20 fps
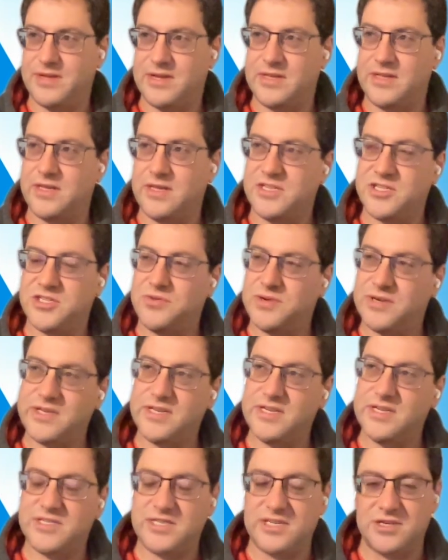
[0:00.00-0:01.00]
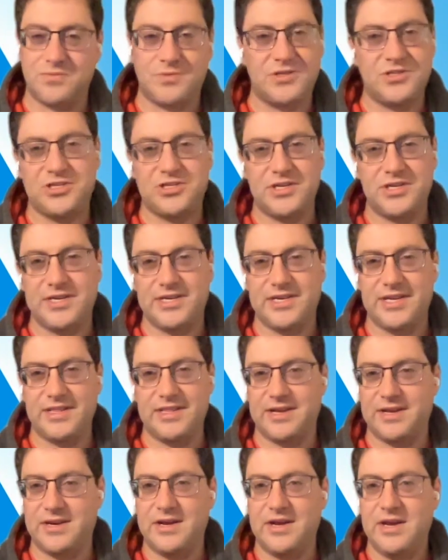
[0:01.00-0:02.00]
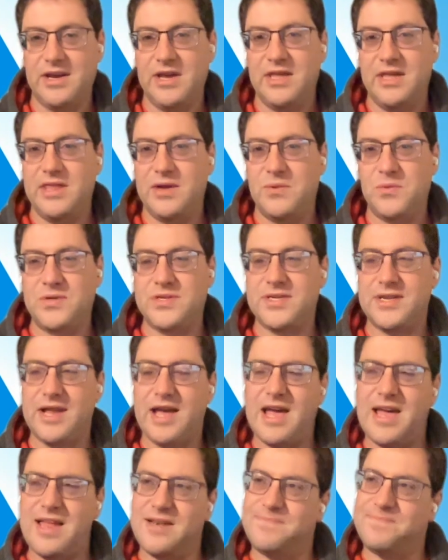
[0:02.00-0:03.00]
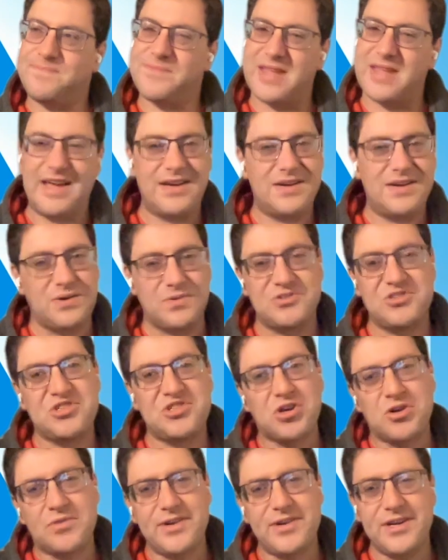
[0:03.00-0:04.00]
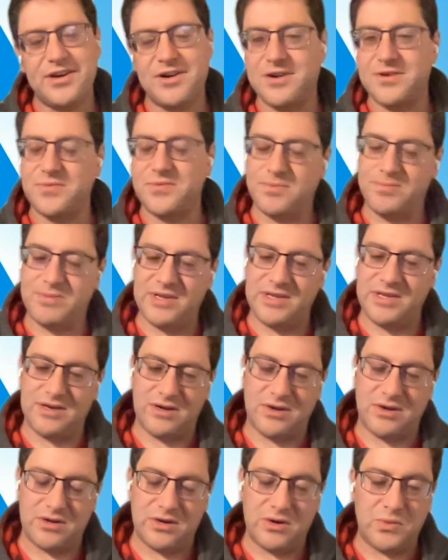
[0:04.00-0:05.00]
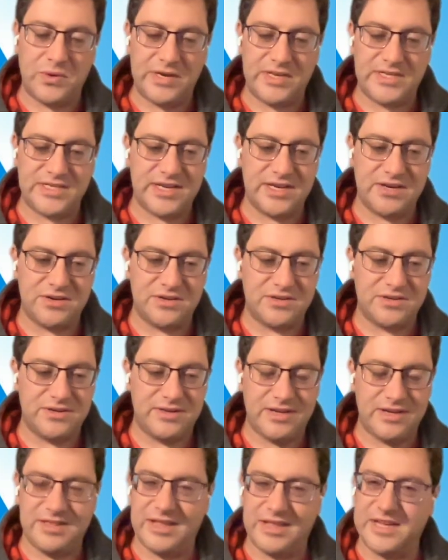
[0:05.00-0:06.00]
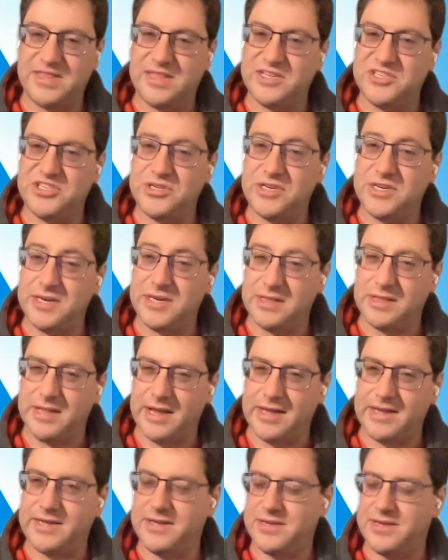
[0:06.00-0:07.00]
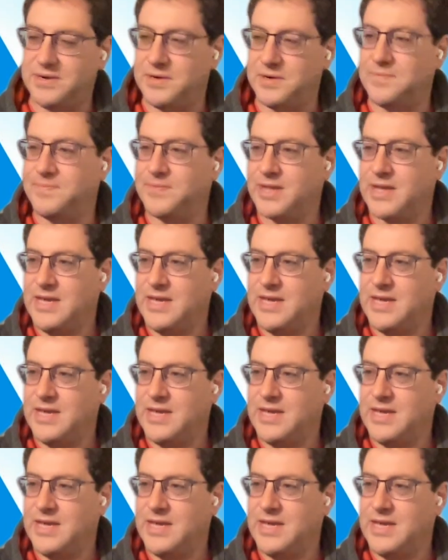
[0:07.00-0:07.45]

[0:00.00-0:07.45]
a, a strictness and a rigidity that that was not I don't know, serving her would be a, a, way to say it, or like that she didn't like, you know,